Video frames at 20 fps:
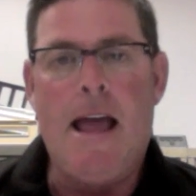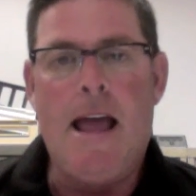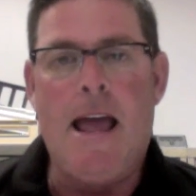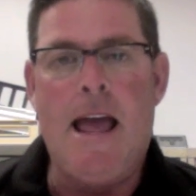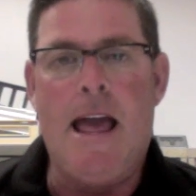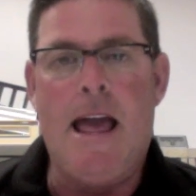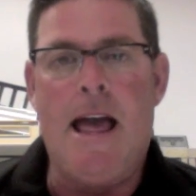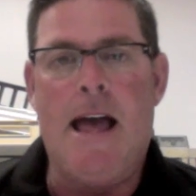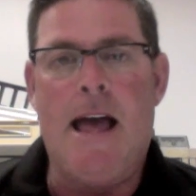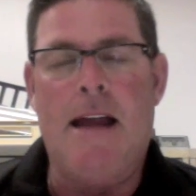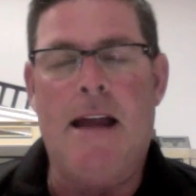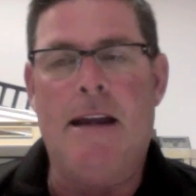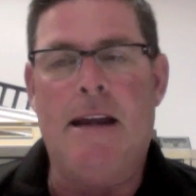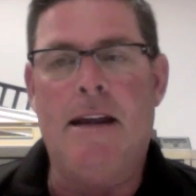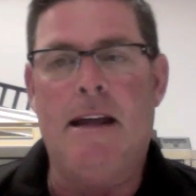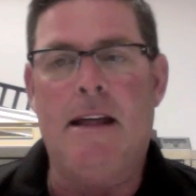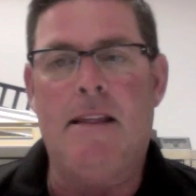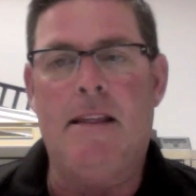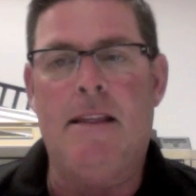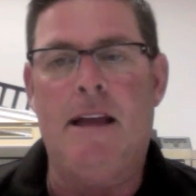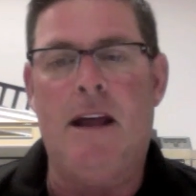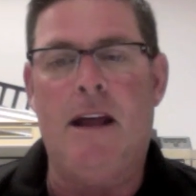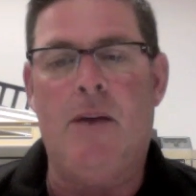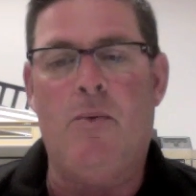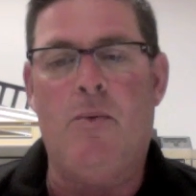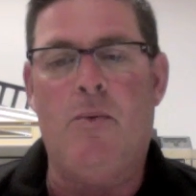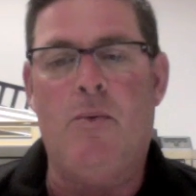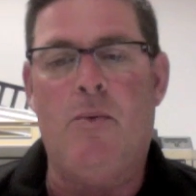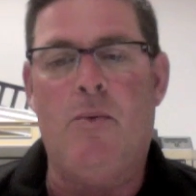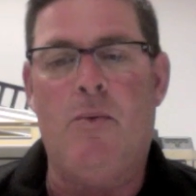And
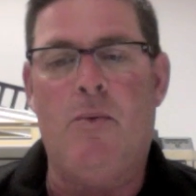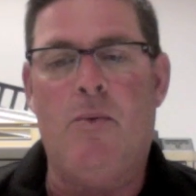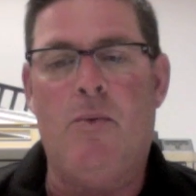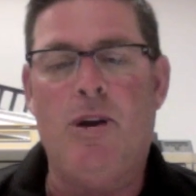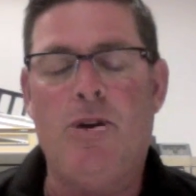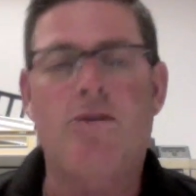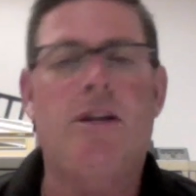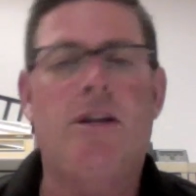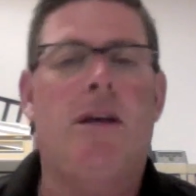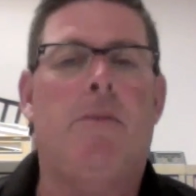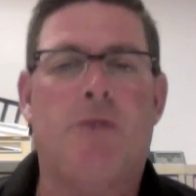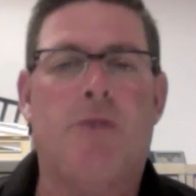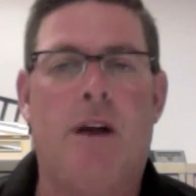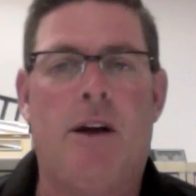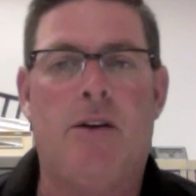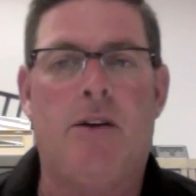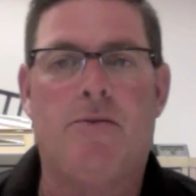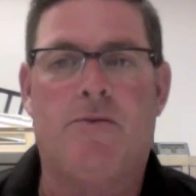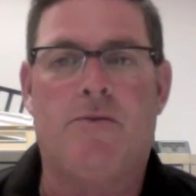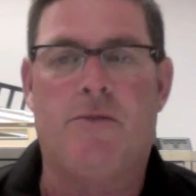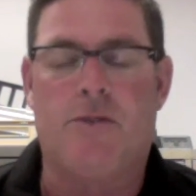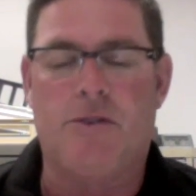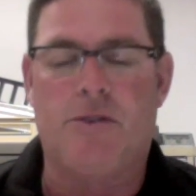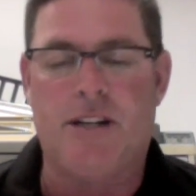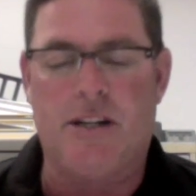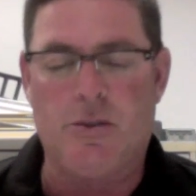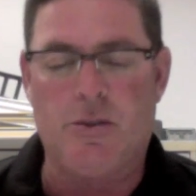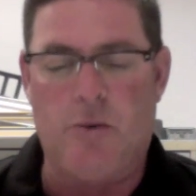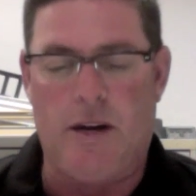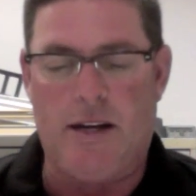then we used the hip trainers
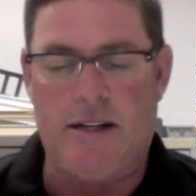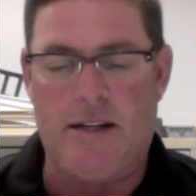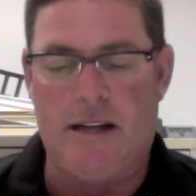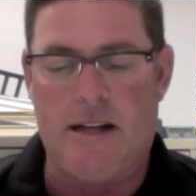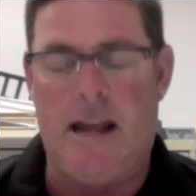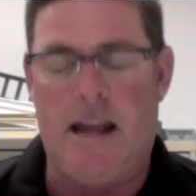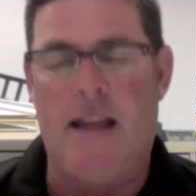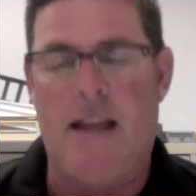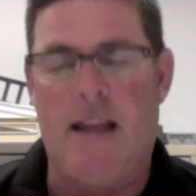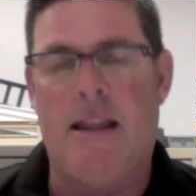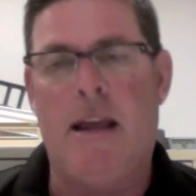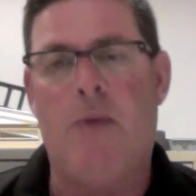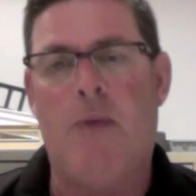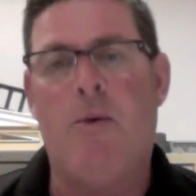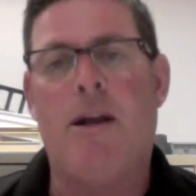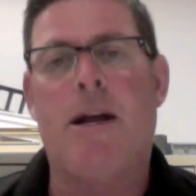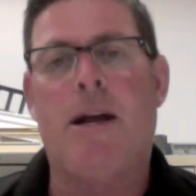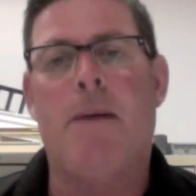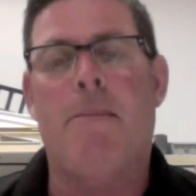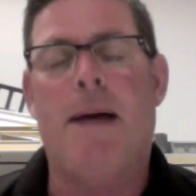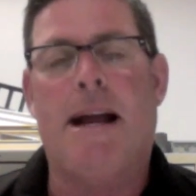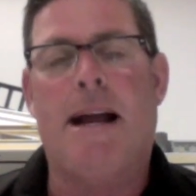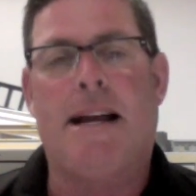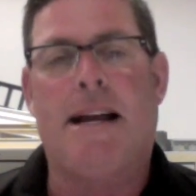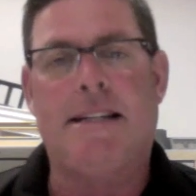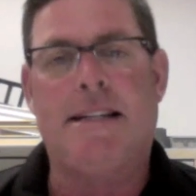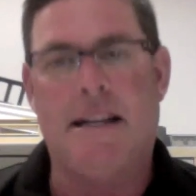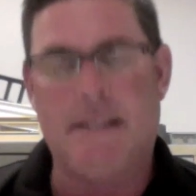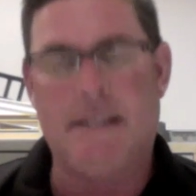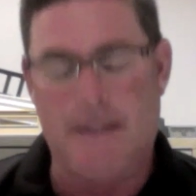for 6 weeks, and then we come
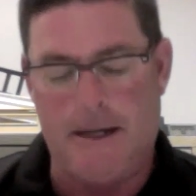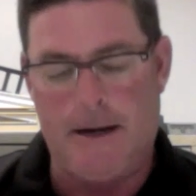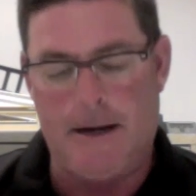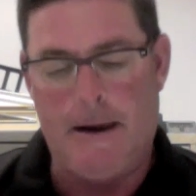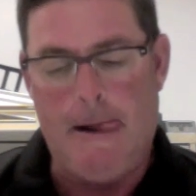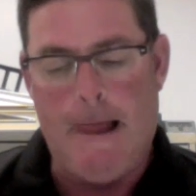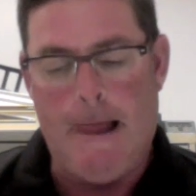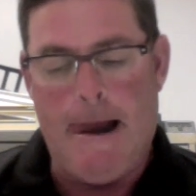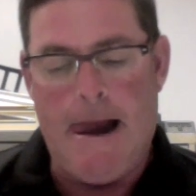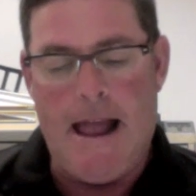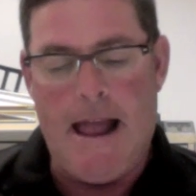back and test it.